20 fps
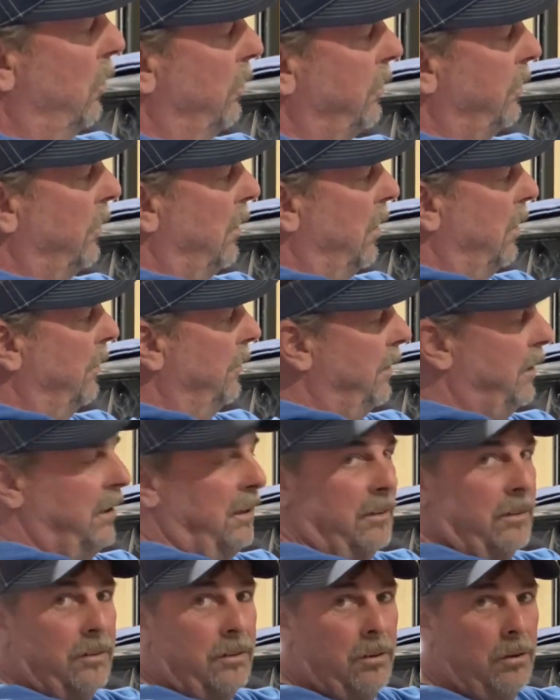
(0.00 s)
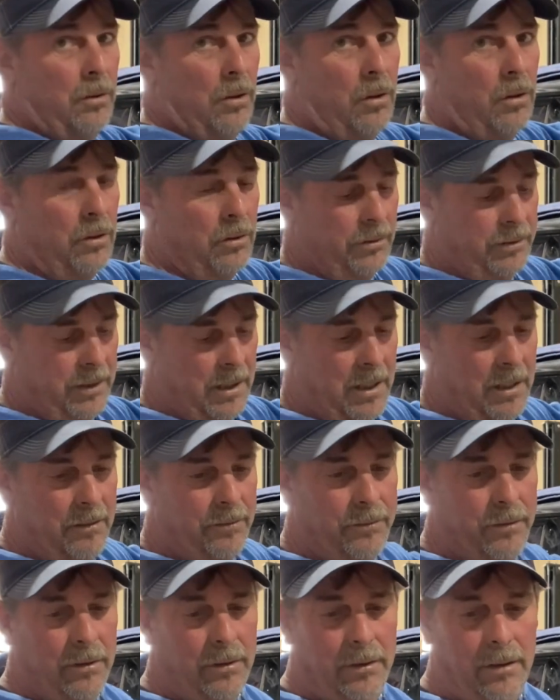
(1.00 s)
saw these two holes out
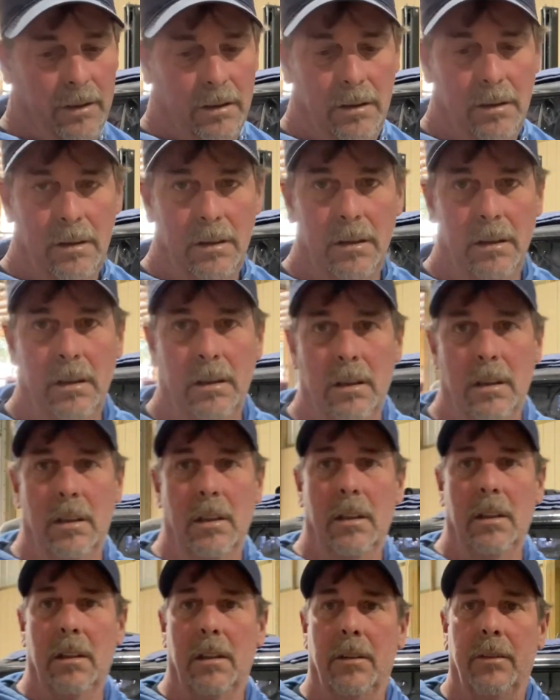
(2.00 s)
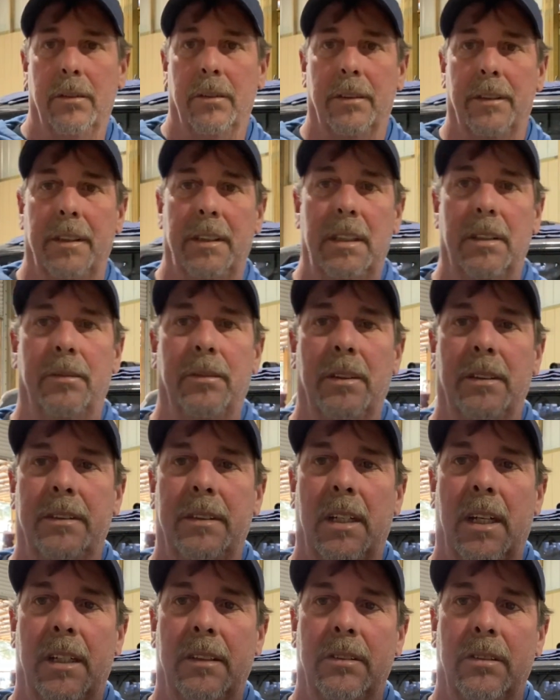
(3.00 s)
for the different
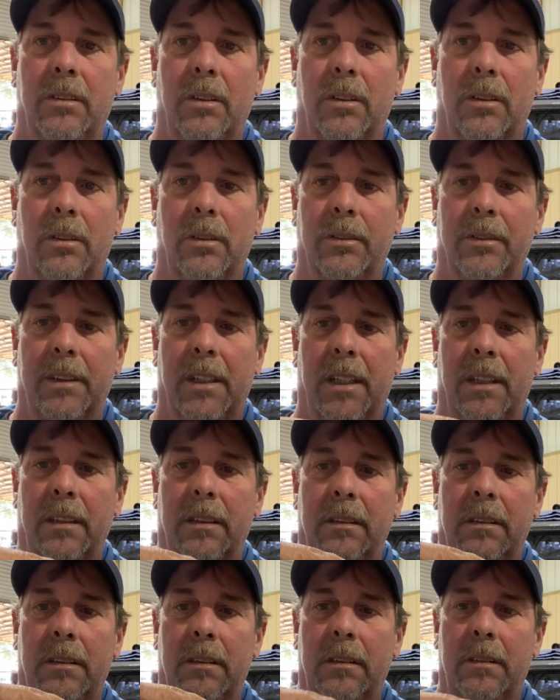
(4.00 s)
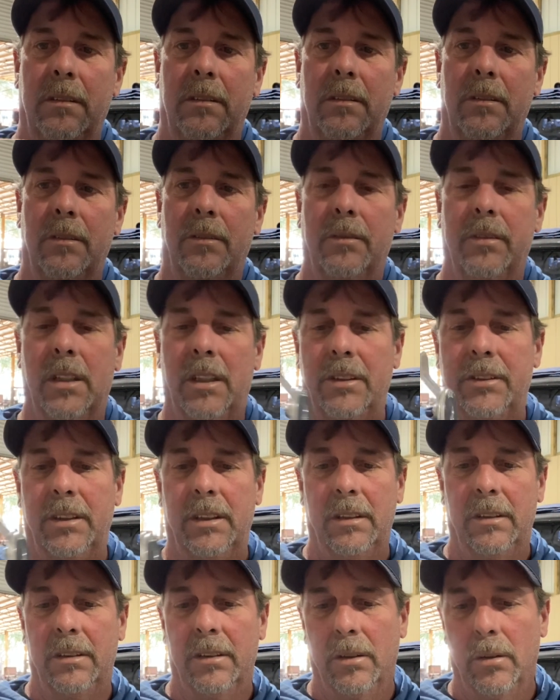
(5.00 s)
size circles that flush
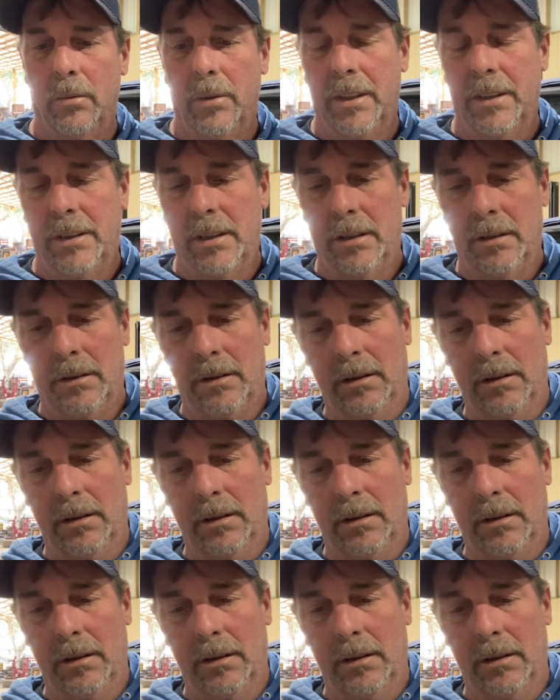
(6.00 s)
into the window.